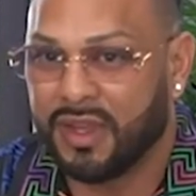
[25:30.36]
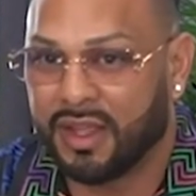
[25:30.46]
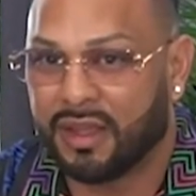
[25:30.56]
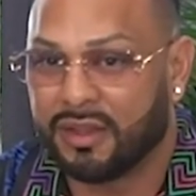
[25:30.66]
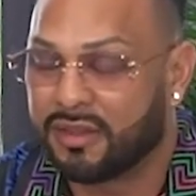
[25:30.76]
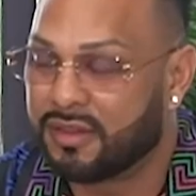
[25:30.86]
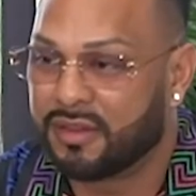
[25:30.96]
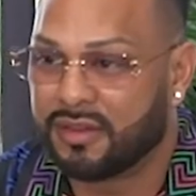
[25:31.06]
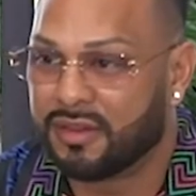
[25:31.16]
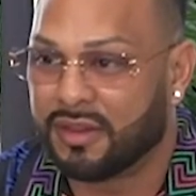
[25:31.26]
yeah, it's
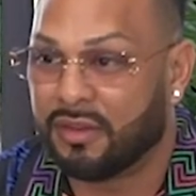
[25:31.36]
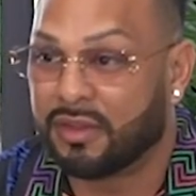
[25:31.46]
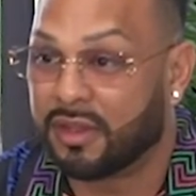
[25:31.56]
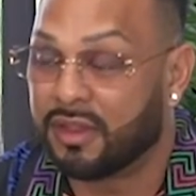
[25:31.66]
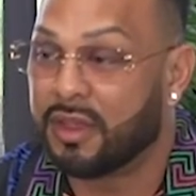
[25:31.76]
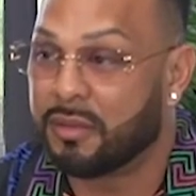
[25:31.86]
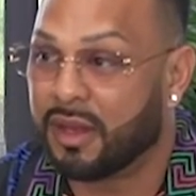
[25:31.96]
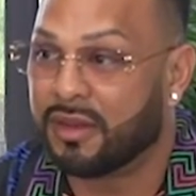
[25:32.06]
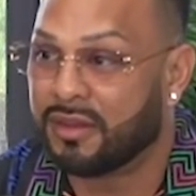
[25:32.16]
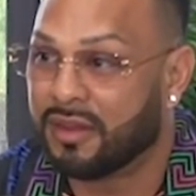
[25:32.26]
life's a good thing,
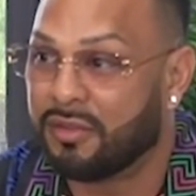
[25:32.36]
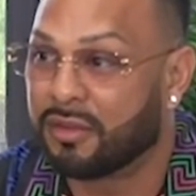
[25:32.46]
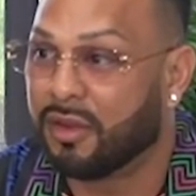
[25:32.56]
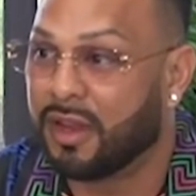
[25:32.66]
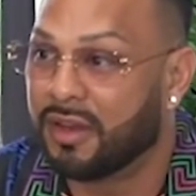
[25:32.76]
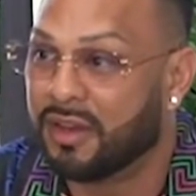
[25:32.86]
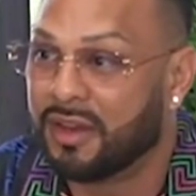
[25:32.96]
man. Life's and great.